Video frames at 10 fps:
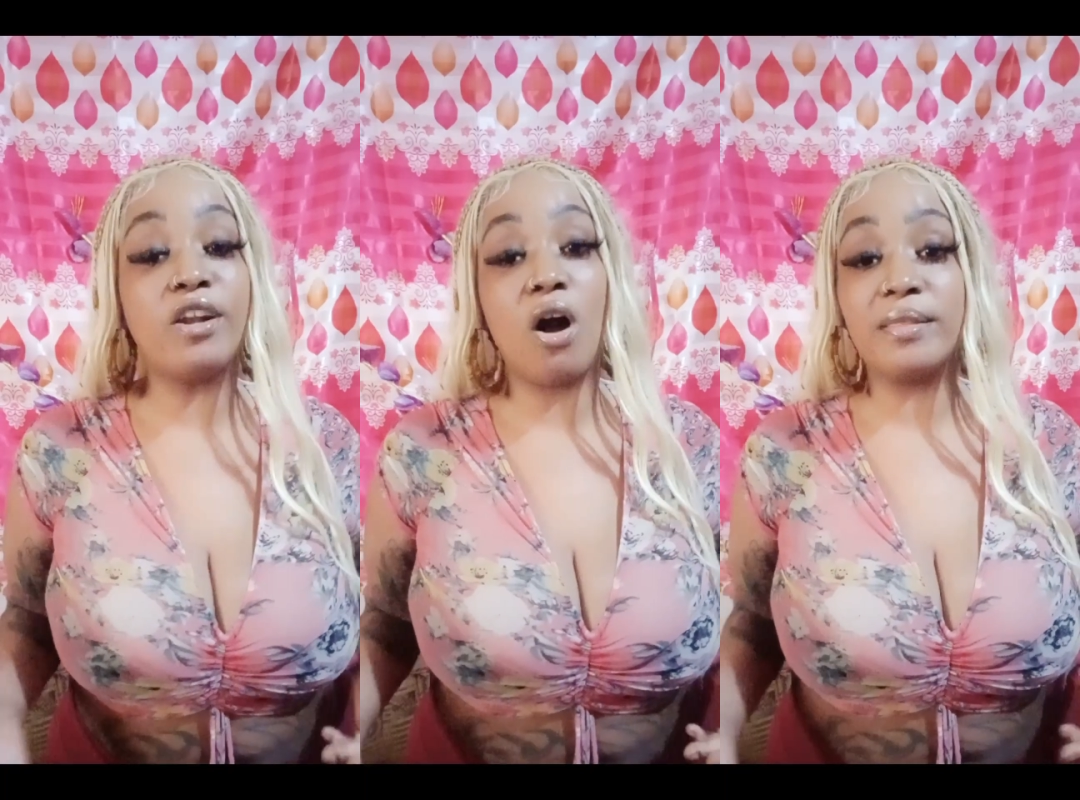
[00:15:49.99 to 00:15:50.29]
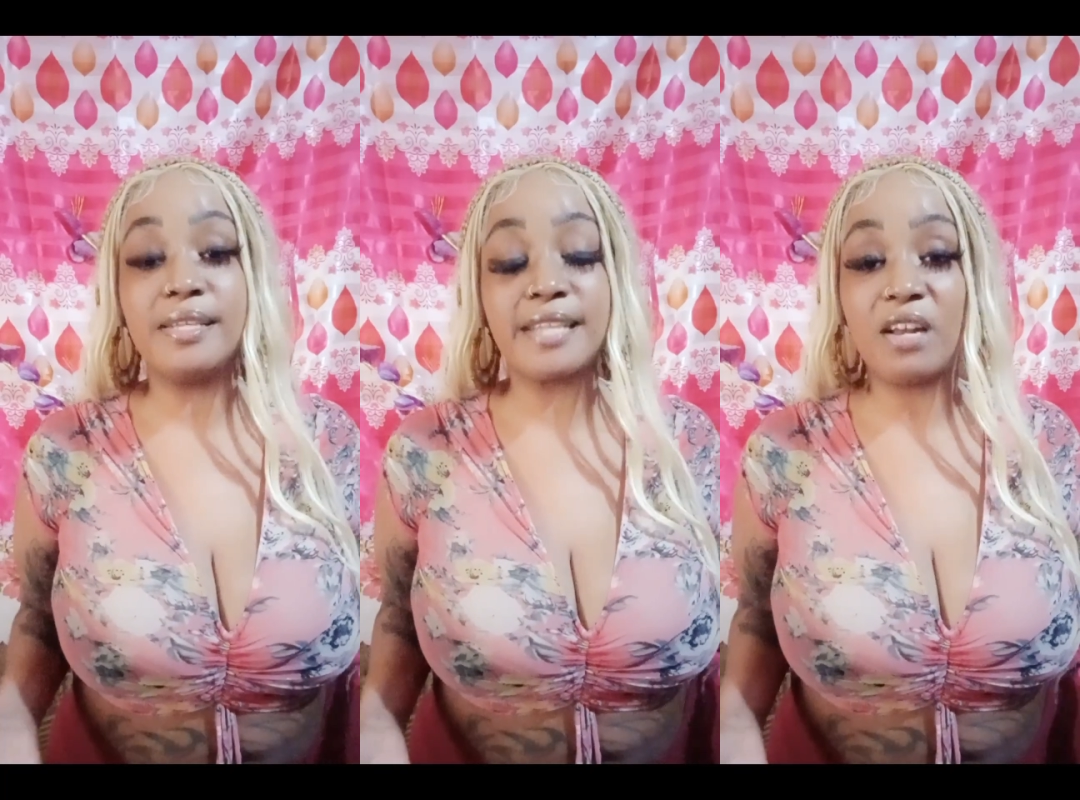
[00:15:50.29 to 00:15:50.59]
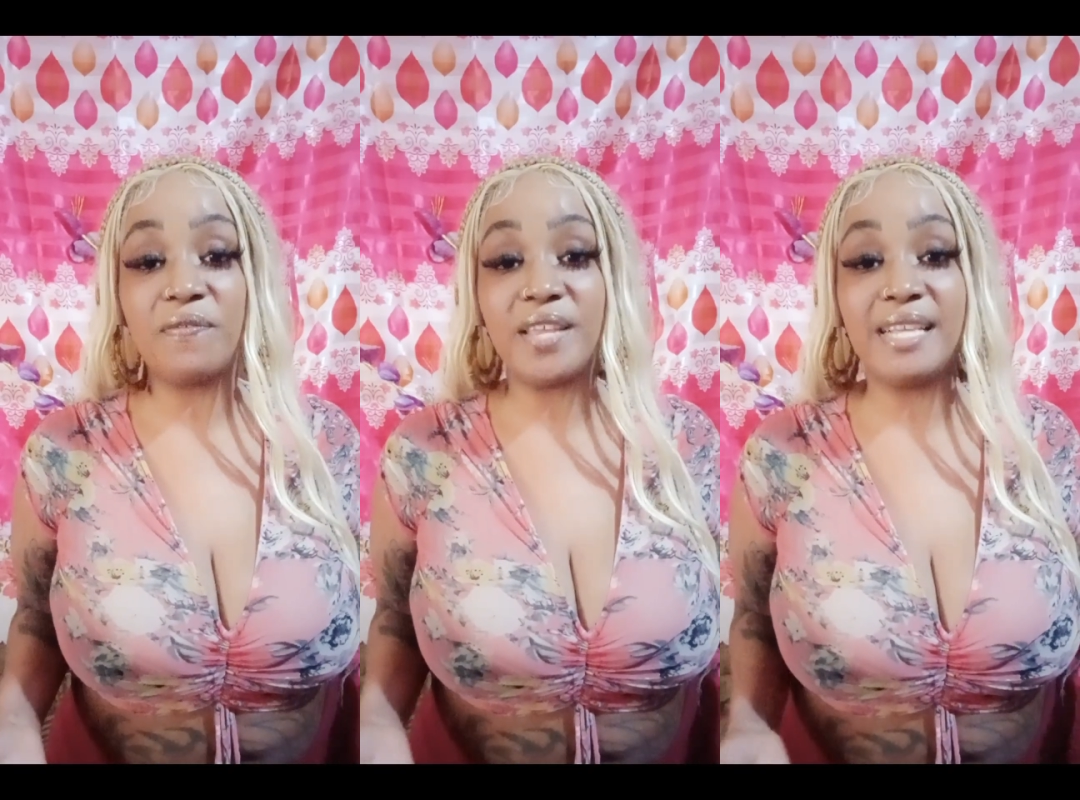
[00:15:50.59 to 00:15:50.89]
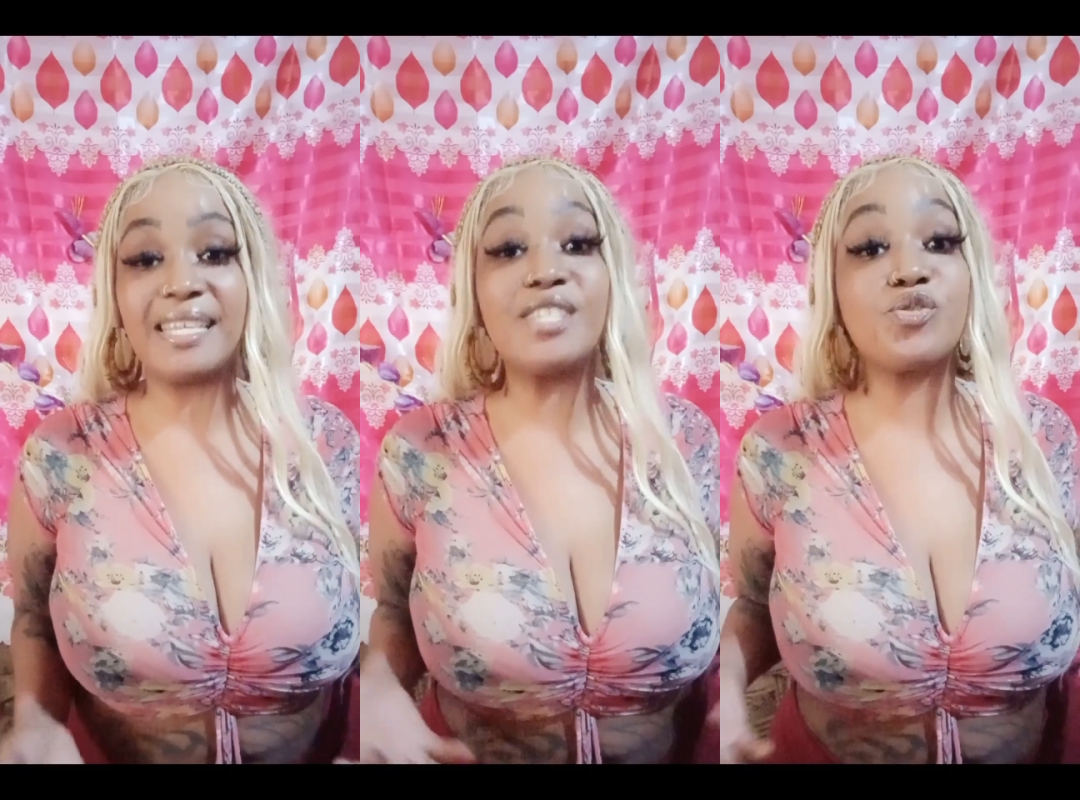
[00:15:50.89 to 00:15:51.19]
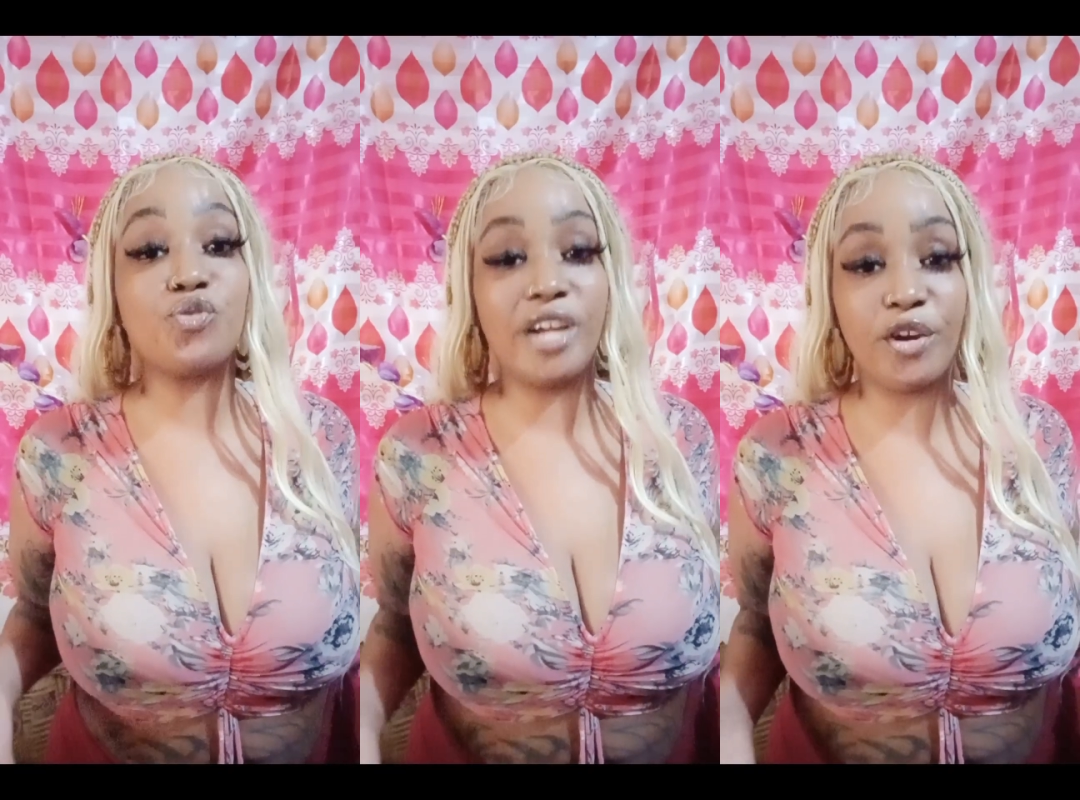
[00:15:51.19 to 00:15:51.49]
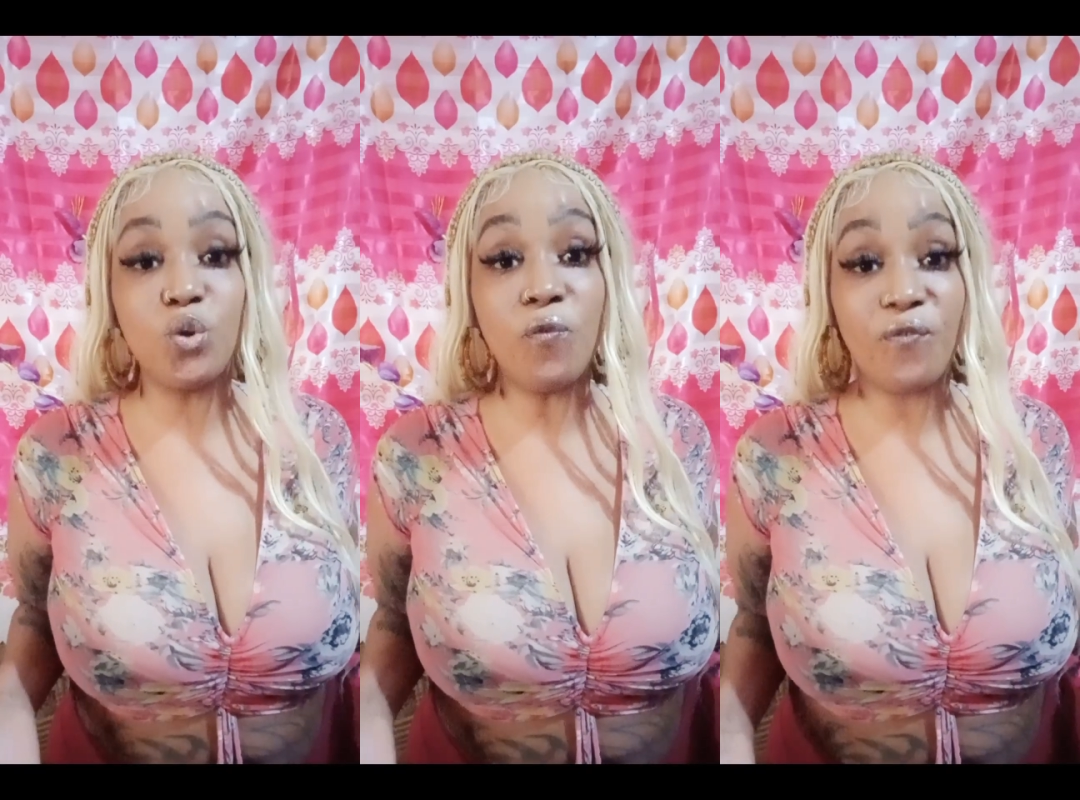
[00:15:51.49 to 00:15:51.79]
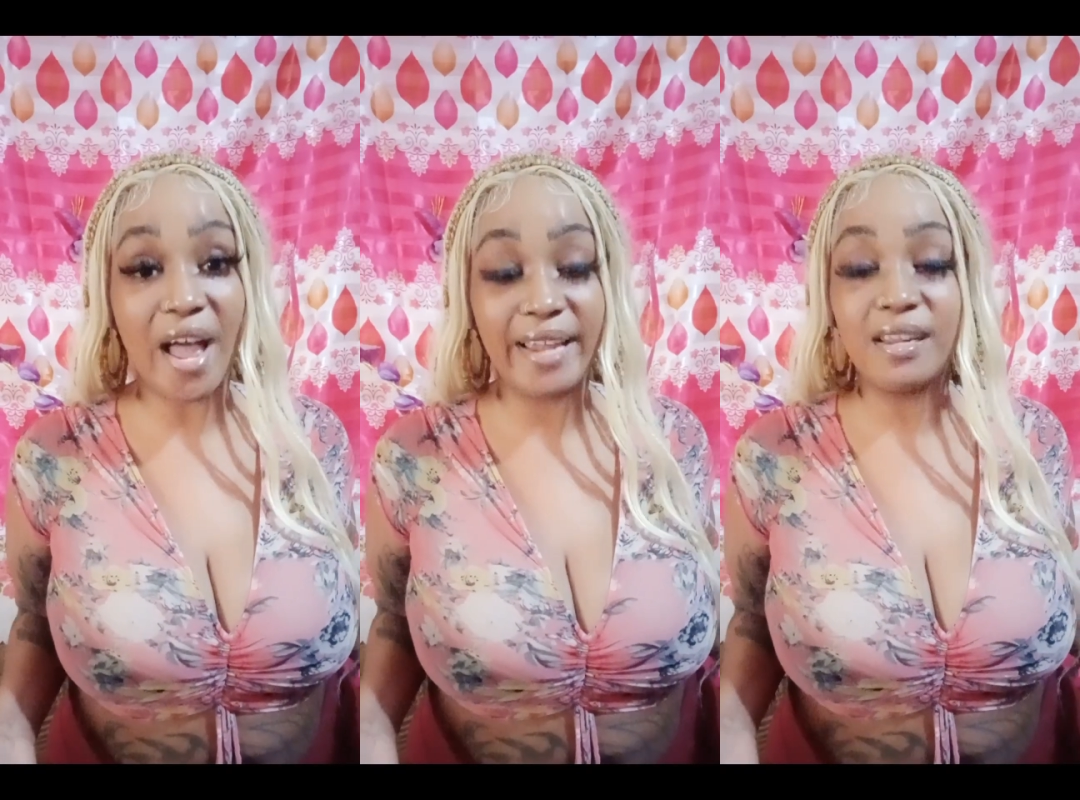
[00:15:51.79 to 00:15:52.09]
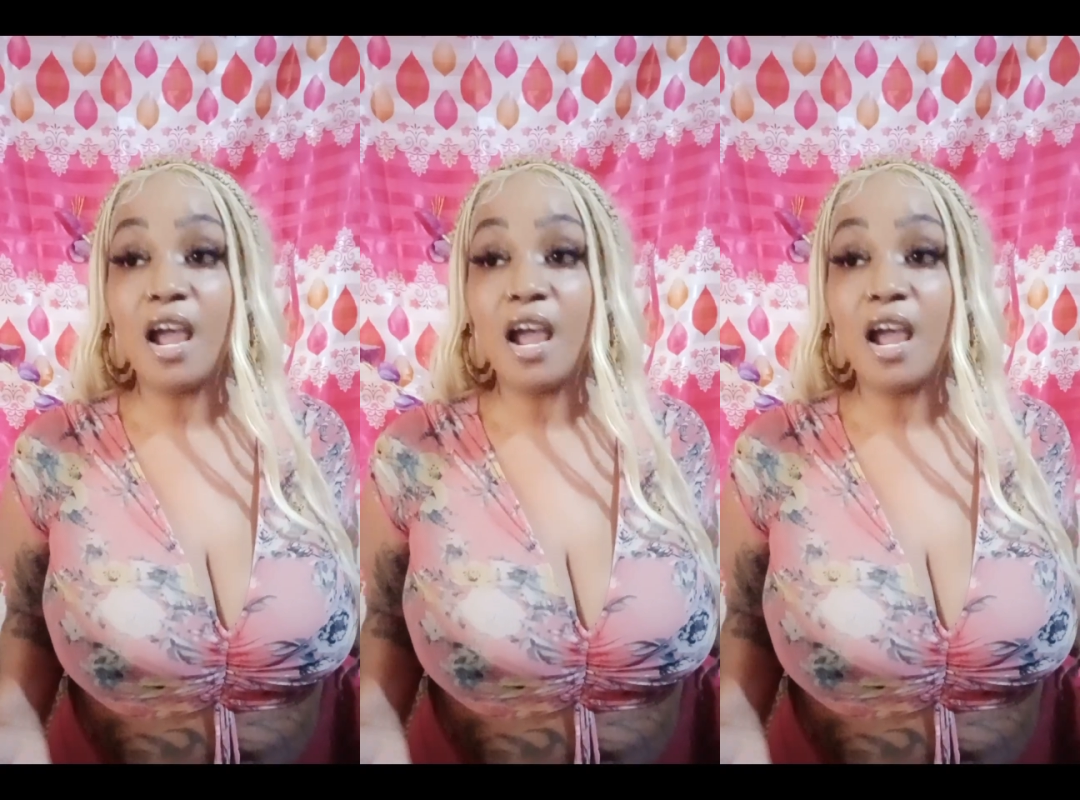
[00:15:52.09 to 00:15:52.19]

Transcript: all these kind of things. It's rare you find